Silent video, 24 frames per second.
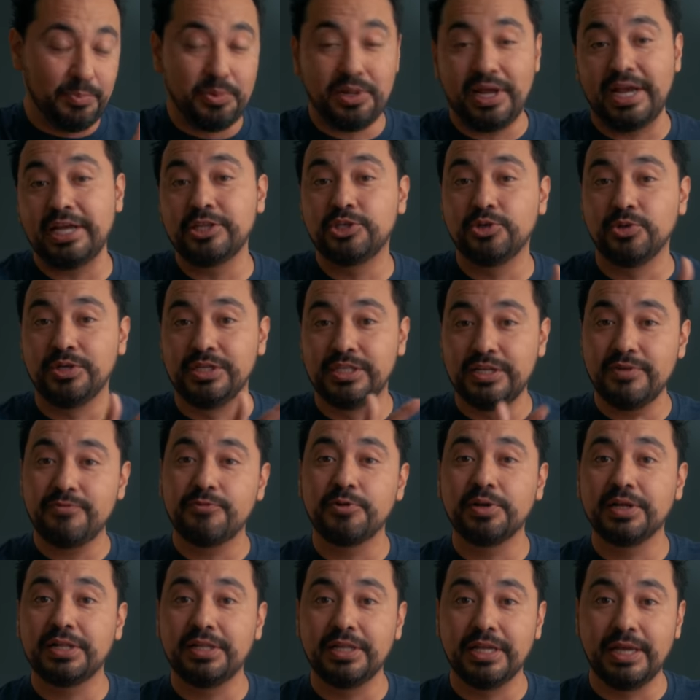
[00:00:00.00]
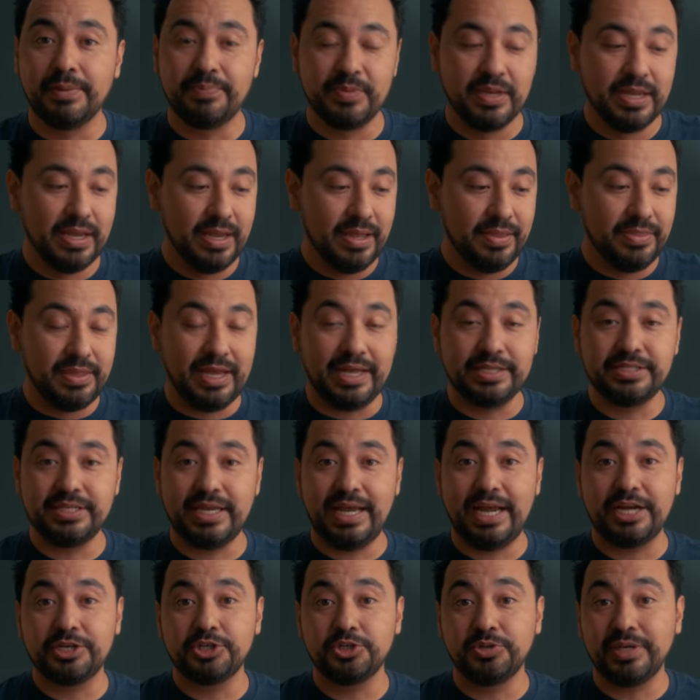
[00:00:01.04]
apply it to a different clip that's
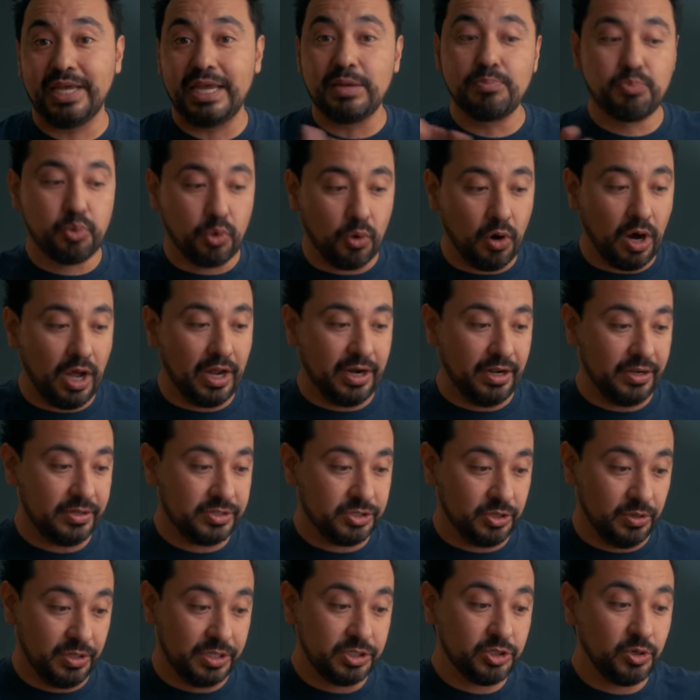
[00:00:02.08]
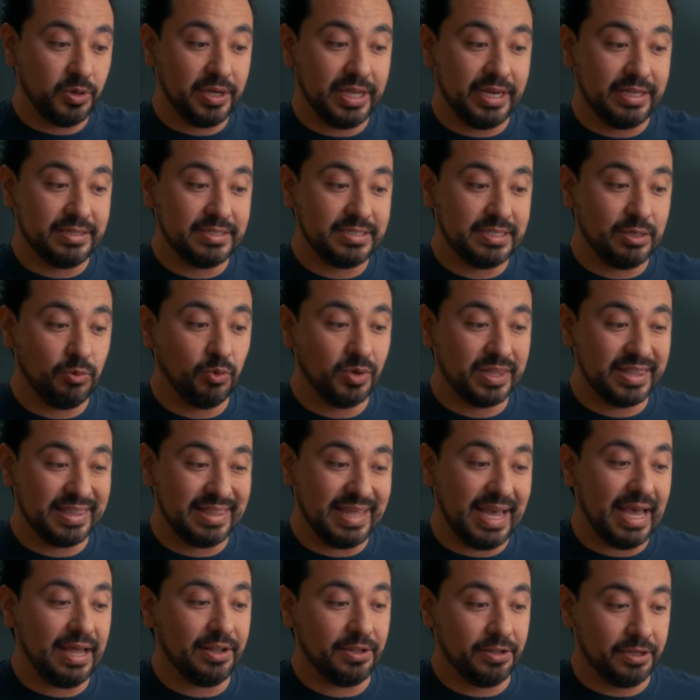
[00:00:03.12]
actually a product. So let's go ahead and see what
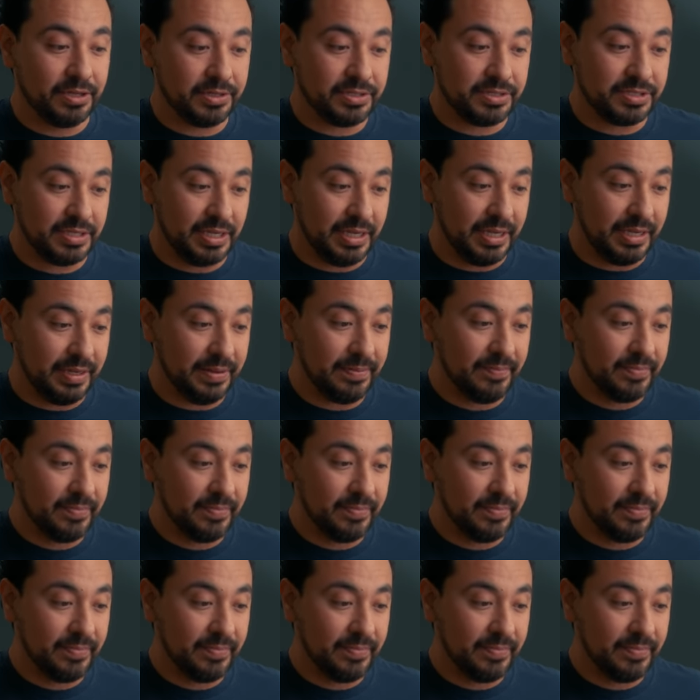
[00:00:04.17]
that looks like.